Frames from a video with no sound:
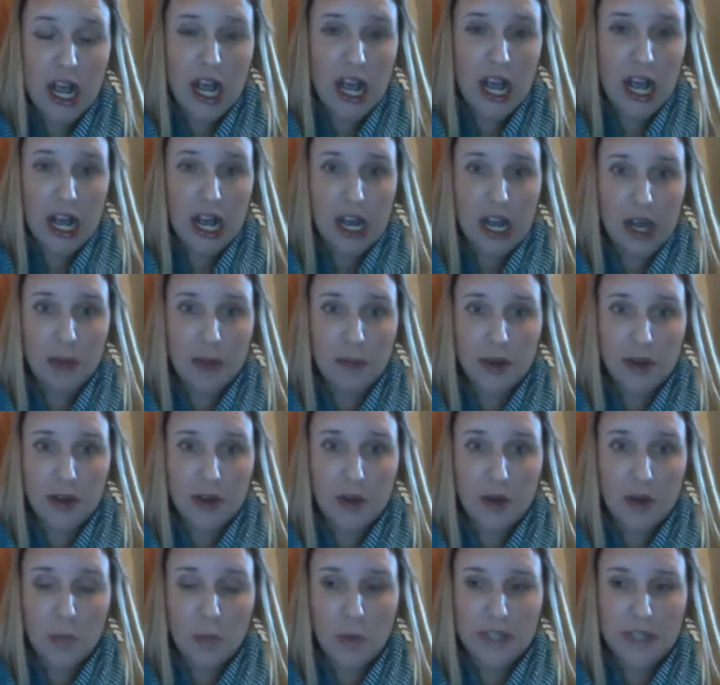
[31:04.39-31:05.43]

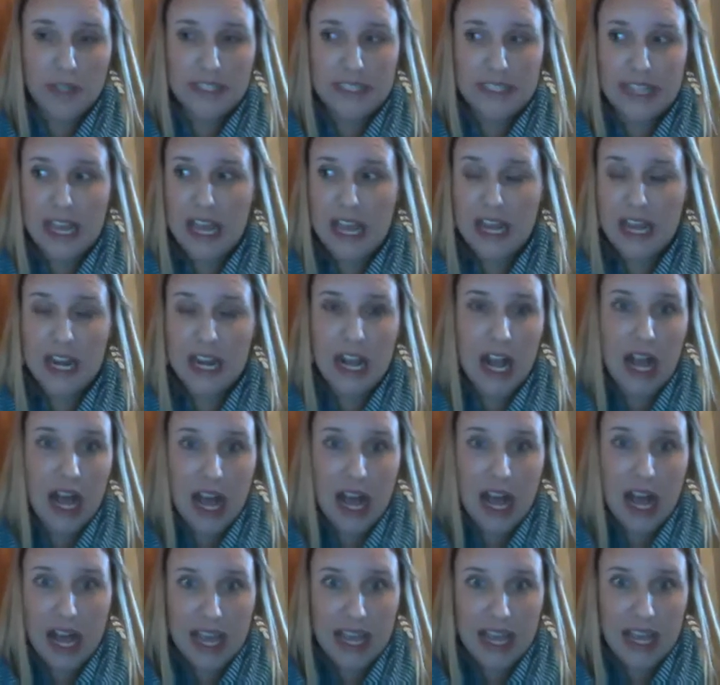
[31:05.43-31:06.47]
Was that
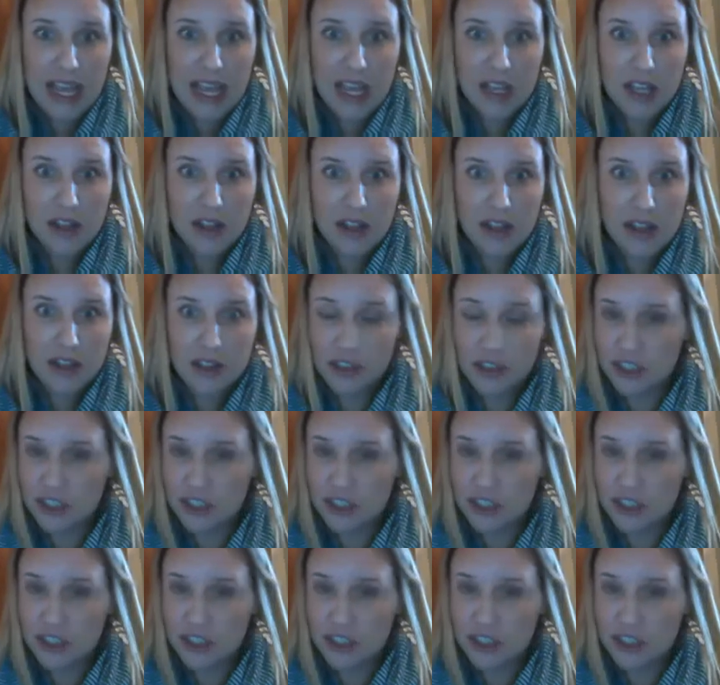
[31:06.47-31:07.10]
I